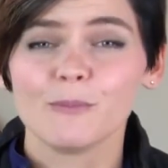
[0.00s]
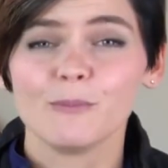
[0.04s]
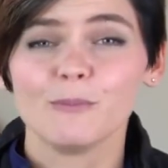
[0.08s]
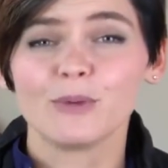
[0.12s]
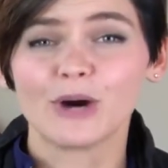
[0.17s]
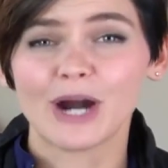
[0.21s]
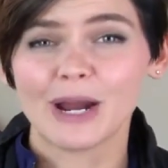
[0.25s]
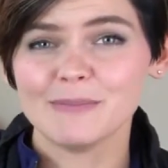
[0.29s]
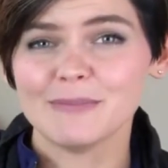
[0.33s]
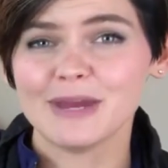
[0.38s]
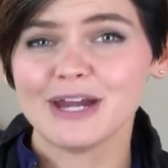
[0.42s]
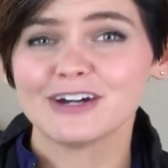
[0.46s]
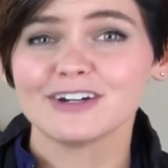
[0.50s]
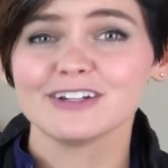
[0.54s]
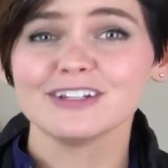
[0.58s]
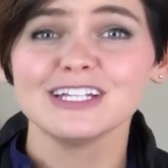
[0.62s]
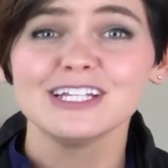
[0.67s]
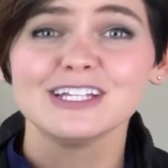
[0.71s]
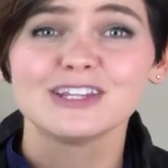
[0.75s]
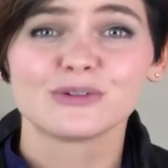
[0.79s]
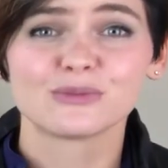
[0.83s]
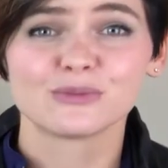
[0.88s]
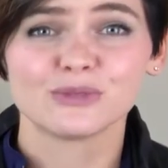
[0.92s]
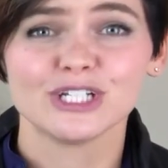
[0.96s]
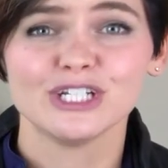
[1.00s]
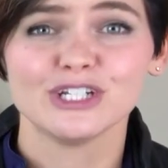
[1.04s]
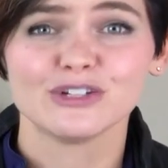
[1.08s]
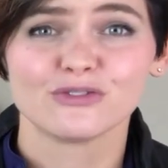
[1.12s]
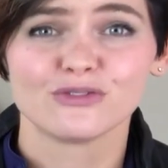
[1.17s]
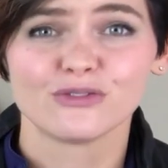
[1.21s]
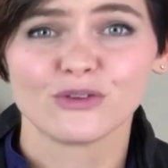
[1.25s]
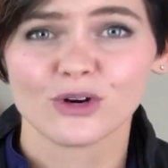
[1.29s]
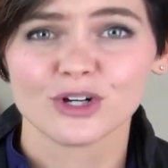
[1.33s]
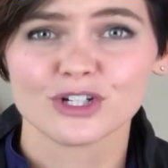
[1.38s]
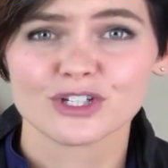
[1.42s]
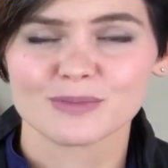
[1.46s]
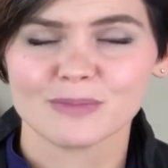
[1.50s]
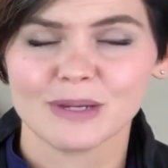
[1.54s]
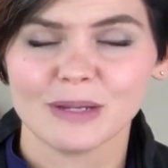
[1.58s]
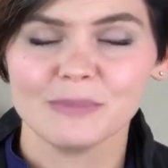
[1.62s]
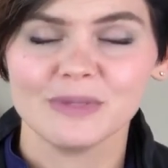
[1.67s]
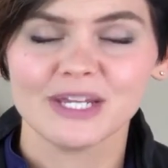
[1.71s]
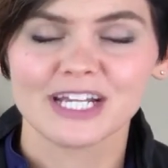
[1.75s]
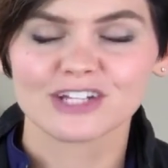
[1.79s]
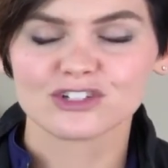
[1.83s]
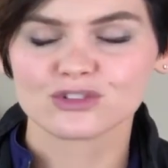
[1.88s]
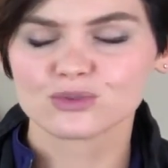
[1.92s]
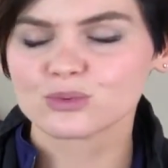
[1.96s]
primarily the reinforcement,
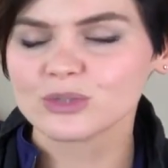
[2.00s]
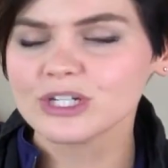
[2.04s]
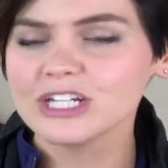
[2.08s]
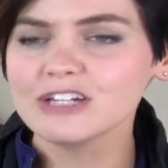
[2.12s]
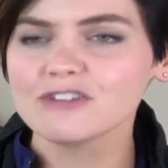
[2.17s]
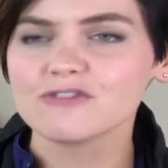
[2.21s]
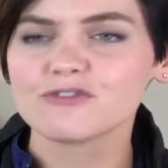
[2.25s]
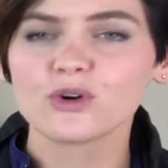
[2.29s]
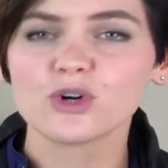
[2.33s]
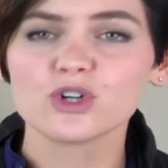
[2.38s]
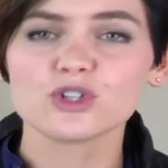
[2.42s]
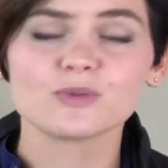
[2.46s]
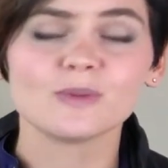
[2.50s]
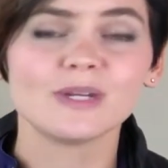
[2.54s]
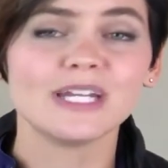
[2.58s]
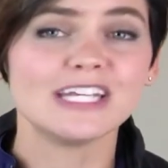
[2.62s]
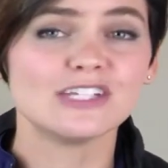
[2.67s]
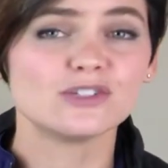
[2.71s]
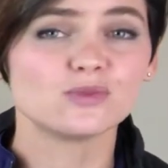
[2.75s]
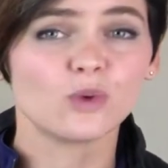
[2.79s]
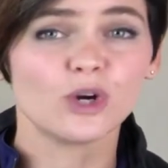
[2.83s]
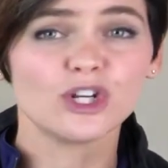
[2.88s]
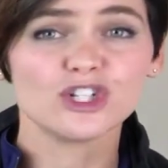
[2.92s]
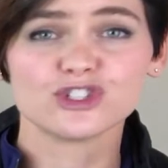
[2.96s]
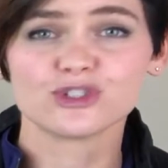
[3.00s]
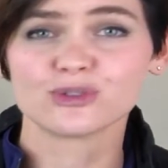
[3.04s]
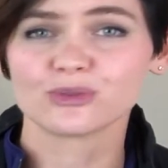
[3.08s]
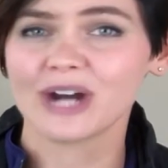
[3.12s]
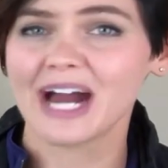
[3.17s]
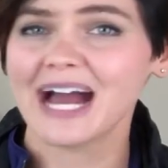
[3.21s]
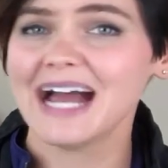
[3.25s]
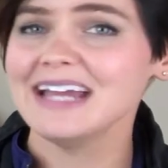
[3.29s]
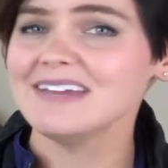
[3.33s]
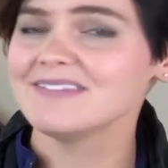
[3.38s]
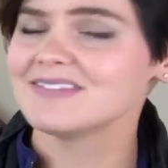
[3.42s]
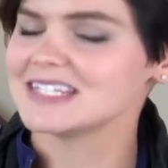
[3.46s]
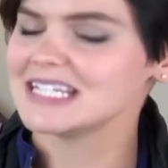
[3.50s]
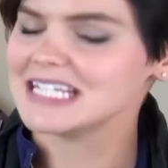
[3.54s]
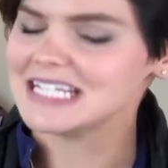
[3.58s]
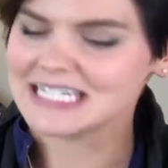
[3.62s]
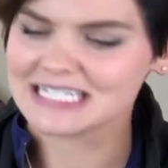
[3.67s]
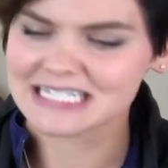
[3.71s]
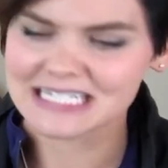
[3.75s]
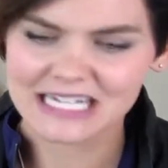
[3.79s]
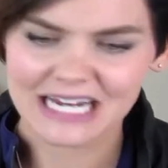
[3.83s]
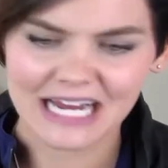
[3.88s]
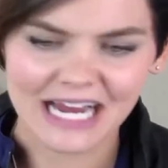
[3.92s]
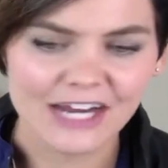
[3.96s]
because reinforcement is what drives the
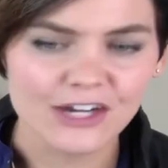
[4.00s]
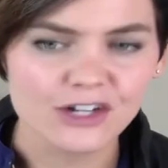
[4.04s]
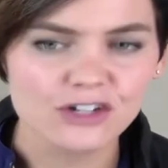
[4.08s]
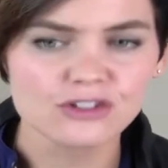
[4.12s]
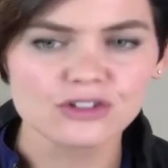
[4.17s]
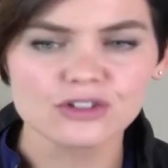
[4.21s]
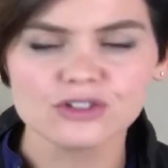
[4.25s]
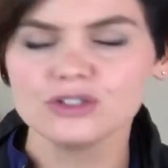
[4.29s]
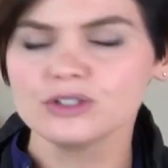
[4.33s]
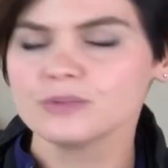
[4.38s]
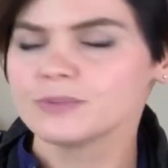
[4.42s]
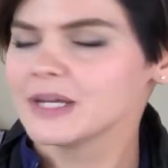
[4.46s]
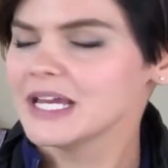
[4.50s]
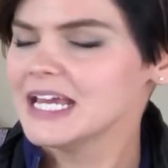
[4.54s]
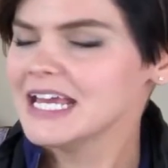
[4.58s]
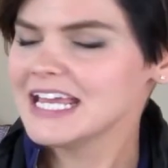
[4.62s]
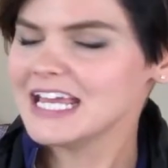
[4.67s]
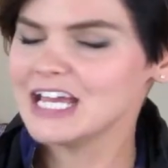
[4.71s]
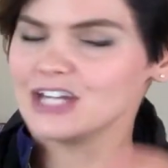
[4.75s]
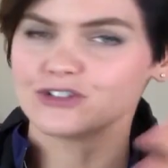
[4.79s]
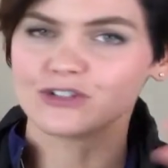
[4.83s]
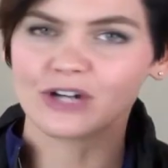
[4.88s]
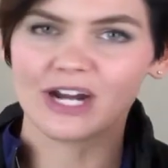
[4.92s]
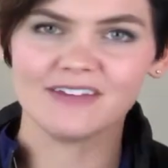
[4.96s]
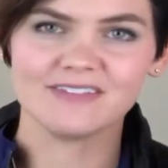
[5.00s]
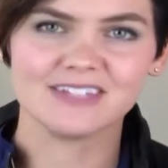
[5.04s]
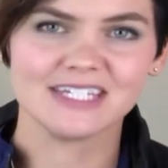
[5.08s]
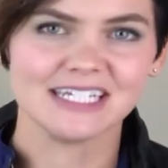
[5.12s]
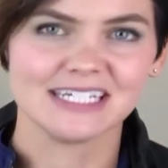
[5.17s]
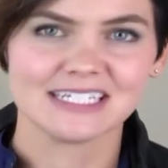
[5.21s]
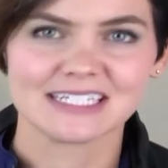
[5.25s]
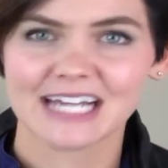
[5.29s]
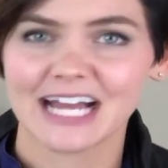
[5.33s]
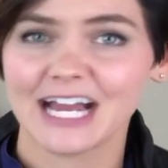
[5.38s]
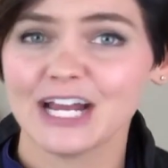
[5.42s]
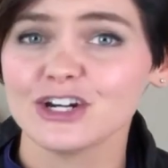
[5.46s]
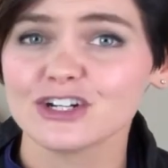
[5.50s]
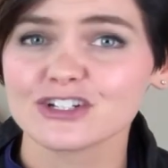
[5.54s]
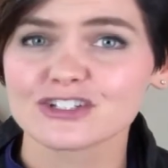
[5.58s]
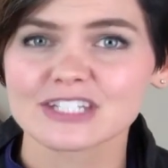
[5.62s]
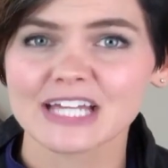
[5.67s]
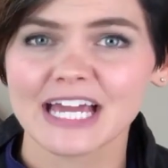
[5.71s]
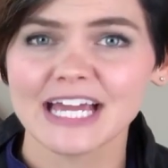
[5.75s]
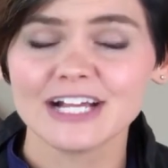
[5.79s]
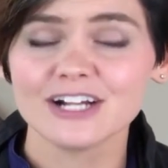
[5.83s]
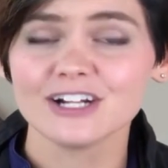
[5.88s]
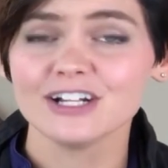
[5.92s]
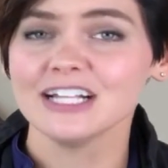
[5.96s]
entire loop, it drives the entire
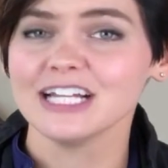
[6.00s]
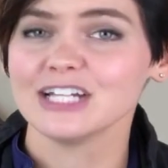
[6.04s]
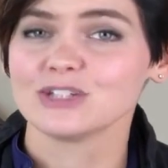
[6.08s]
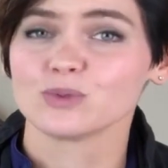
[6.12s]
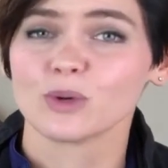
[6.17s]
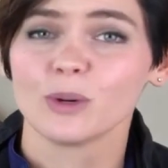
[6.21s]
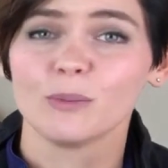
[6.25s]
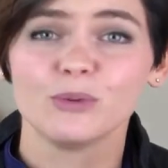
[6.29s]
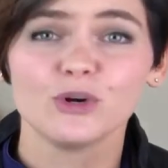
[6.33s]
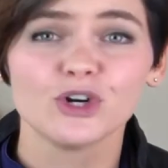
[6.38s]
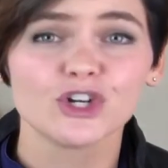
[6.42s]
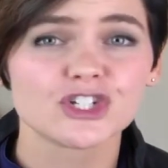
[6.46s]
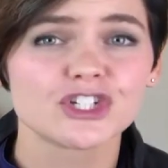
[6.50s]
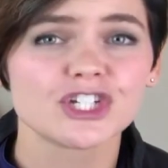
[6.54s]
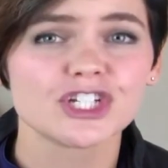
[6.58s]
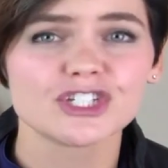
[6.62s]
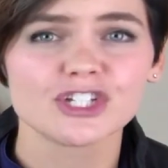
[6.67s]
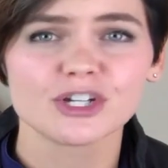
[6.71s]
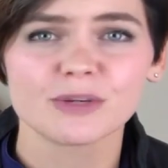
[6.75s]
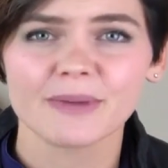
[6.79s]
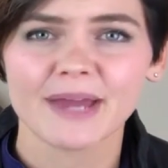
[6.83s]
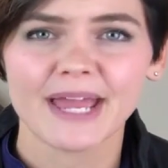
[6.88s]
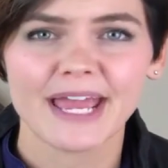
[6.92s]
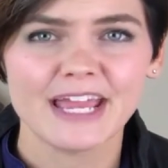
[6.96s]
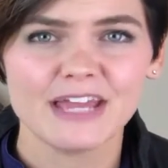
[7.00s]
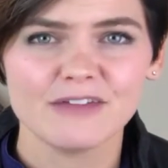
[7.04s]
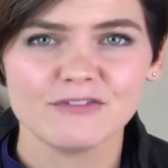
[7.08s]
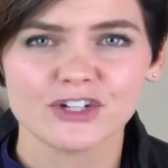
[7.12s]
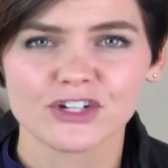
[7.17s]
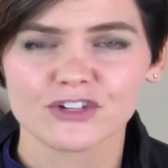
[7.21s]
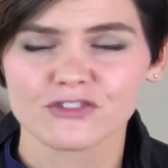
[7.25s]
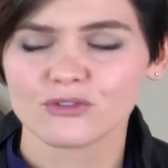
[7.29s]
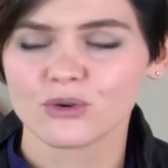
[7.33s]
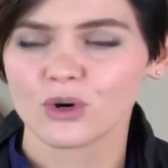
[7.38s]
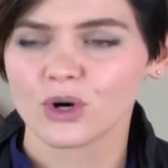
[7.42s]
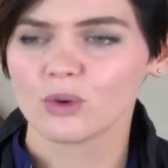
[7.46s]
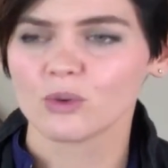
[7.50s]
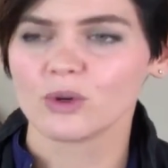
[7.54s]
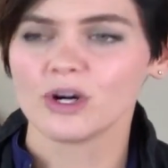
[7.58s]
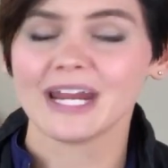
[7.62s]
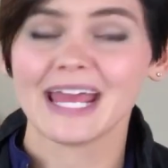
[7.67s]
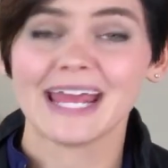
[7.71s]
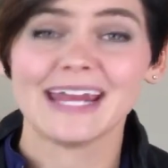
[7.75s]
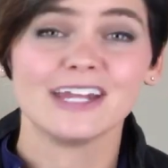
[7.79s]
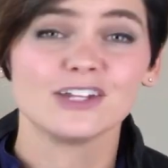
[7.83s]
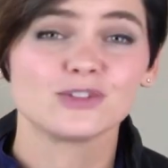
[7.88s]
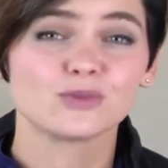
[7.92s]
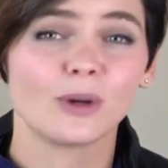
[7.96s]
cycle, it's what pushes your behavior forward,
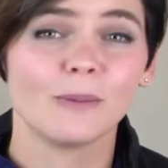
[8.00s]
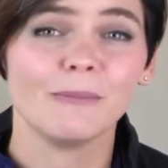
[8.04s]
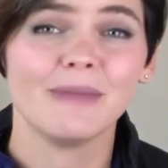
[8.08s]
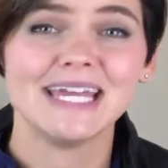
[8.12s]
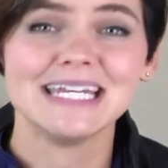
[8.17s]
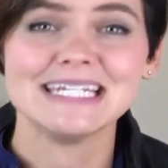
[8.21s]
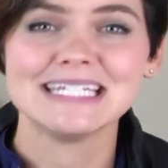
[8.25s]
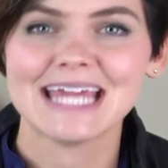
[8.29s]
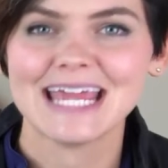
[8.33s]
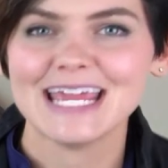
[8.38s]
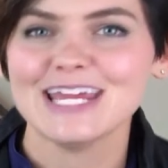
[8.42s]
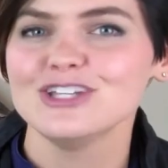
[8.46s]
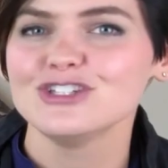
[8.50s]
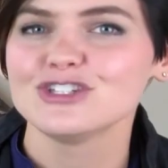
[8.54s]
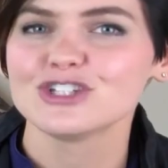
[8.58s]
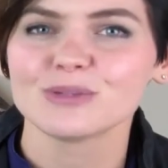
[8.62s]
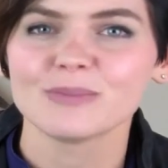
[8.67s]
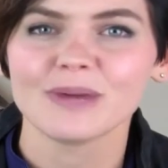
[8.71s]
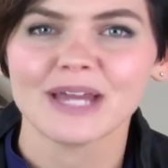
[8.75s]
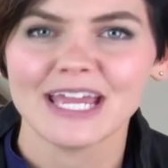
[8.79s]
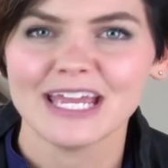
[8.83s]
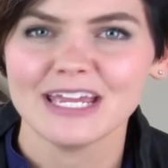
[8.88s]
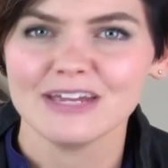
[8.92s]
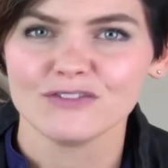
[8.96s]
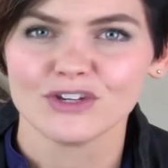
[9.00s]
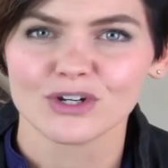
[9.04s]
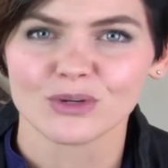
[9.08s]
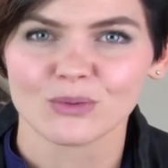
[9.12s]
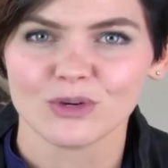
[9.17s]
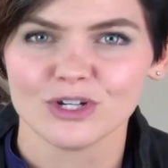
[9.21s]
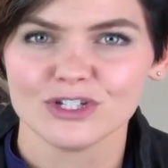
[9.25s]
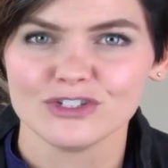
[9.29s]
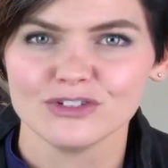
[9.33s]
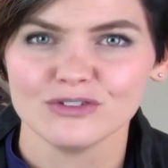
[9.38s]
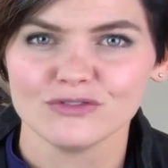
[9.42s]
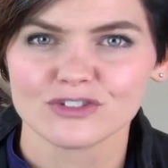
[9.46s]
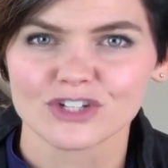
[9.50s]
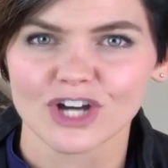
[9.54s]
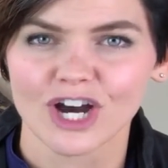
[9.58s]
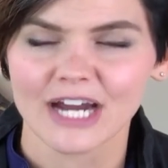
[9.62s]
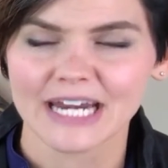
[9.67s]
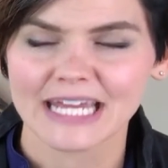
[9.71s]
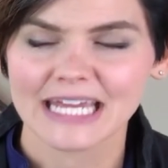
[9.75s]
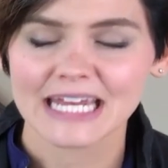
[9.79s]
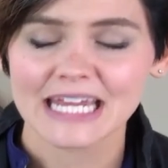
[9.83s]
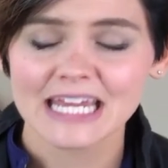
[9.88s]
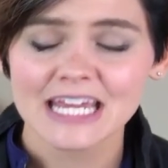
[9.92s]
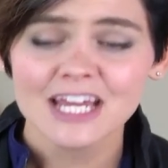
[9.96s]
and it's what maintains your behavior once you've taught
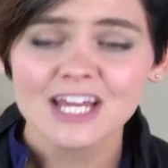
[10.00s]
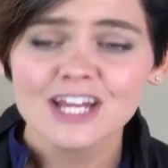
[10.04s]
it.